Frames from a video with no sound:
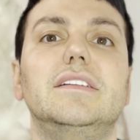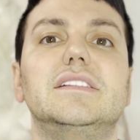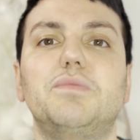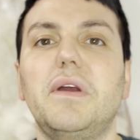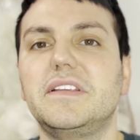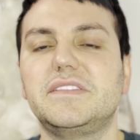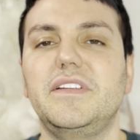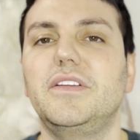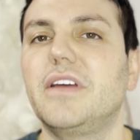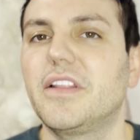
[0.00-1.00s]
spread this
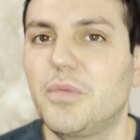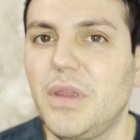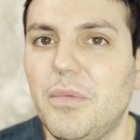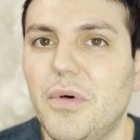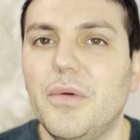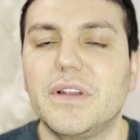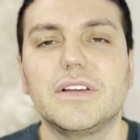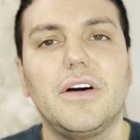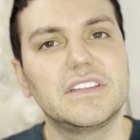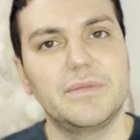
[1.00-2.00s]
video to other people,
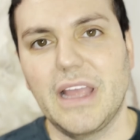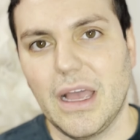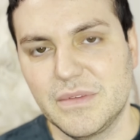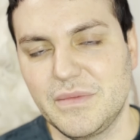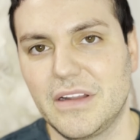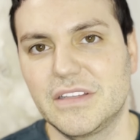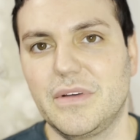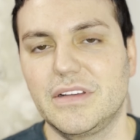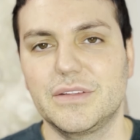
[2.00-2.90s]
which ultimately helps me out as well.